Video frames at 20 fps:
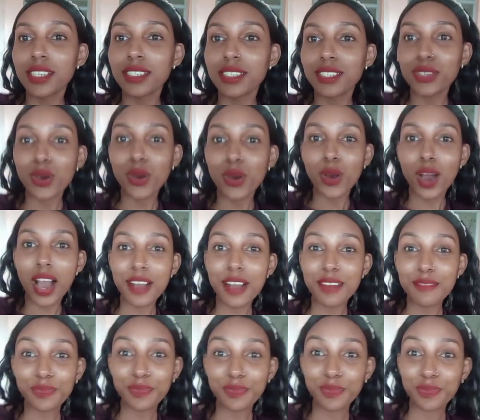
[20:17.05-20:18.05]
So
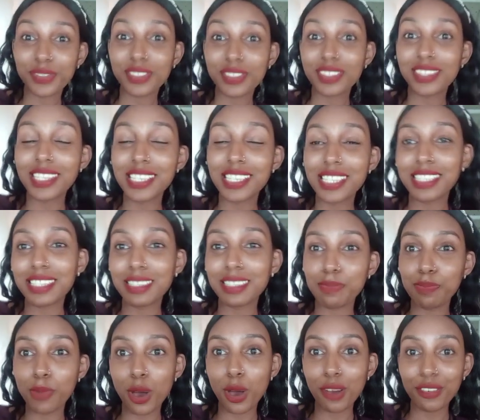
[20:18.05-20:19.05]

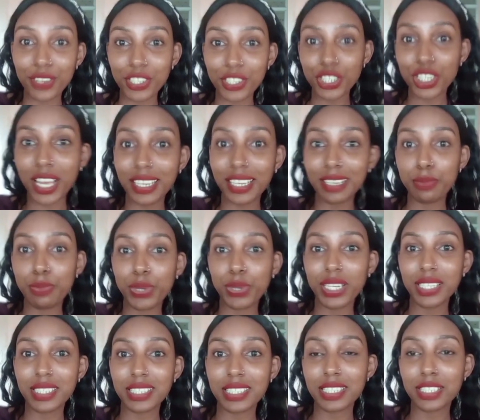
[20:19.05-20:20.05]
this officially
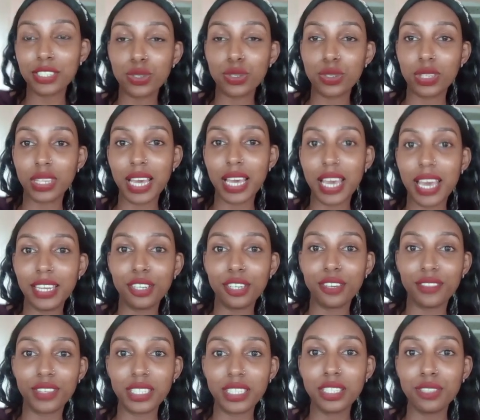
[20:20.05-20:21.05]
brings us to the end
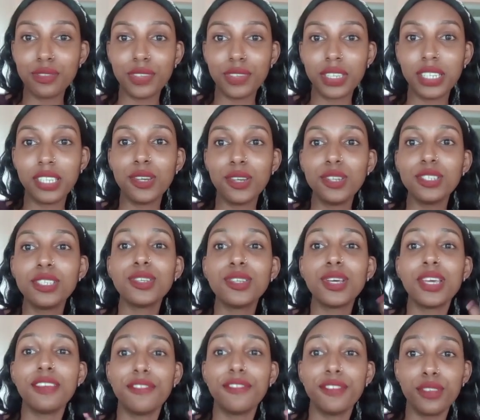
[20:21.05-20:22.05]
of this video. So
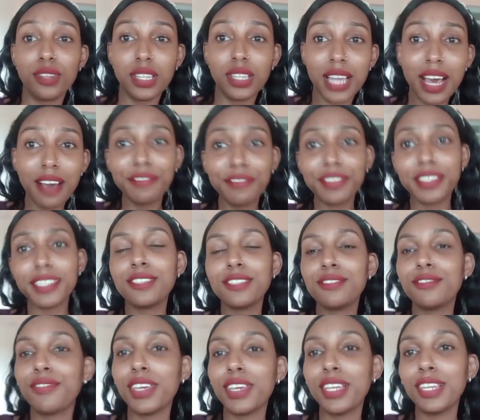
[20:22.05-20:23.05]
if you love
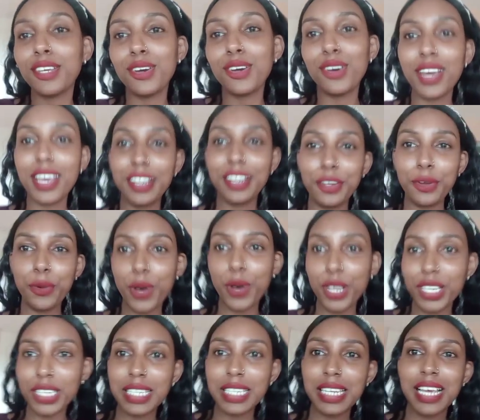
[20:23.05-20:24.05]
this video and you
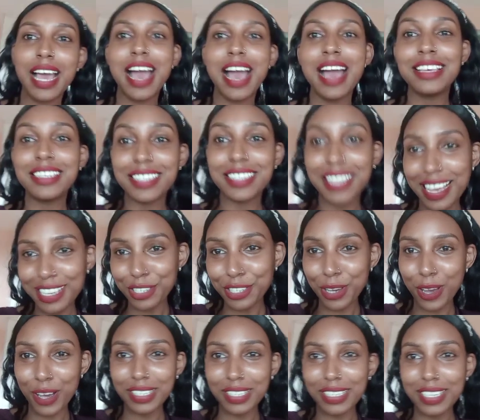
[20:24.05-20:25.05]
want such
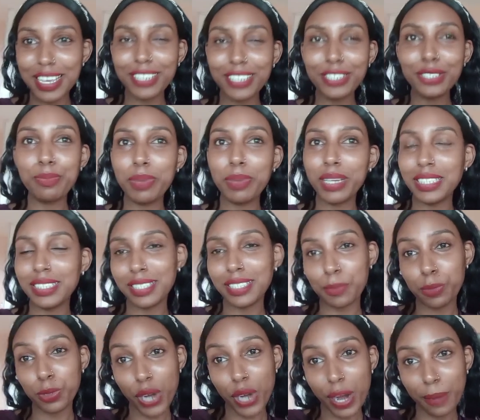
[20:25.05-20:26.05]
content, please
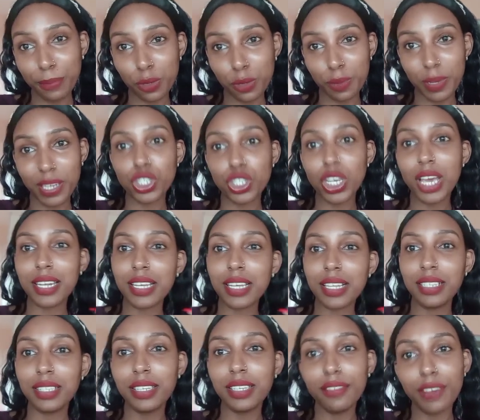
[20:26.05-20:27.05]
subscribe to my
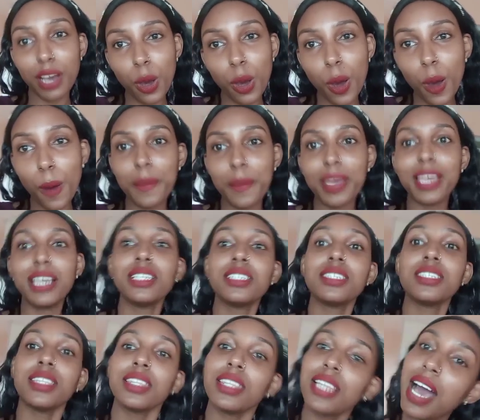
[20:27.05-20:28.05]
channel, leave a
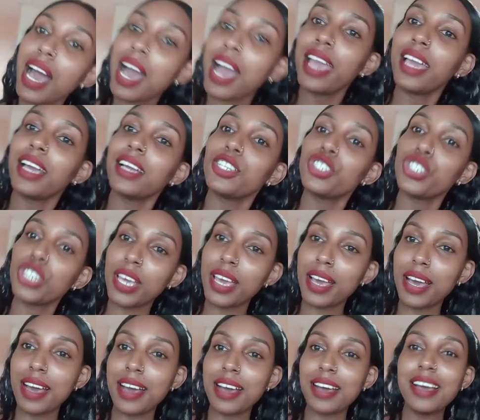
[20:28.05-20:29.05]
comment, like,
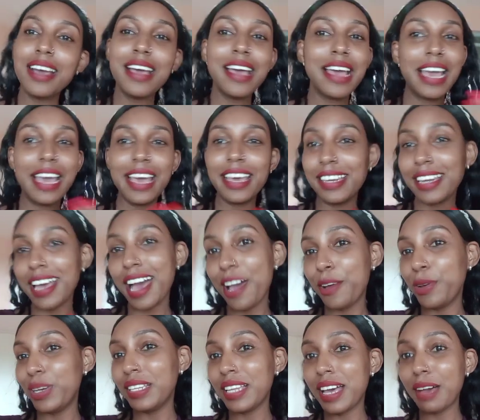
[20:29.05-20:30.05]
share, and I
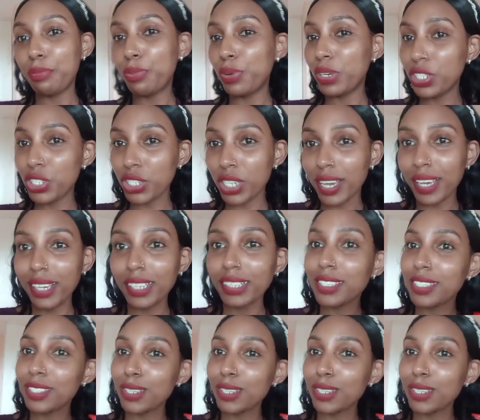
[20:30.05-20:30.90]
will appreciate it.